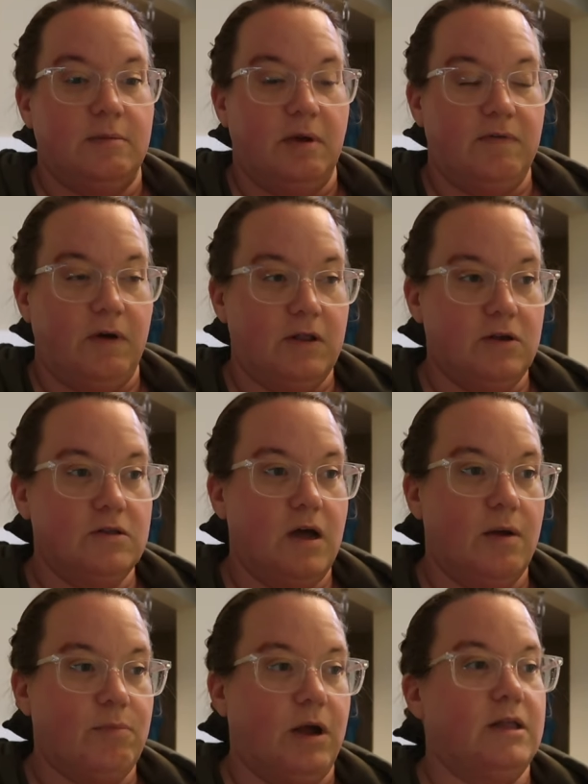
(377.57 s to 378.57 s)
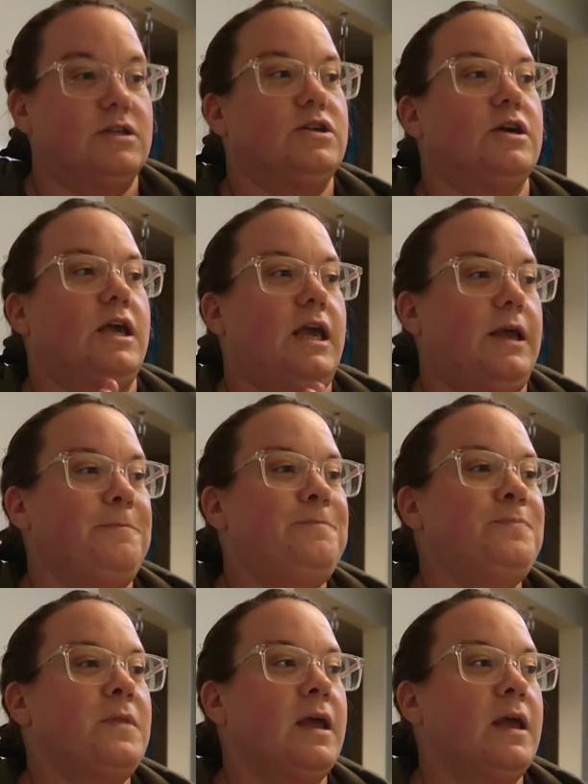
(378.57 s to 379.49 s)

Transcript: then my father-in-law brought the turkey,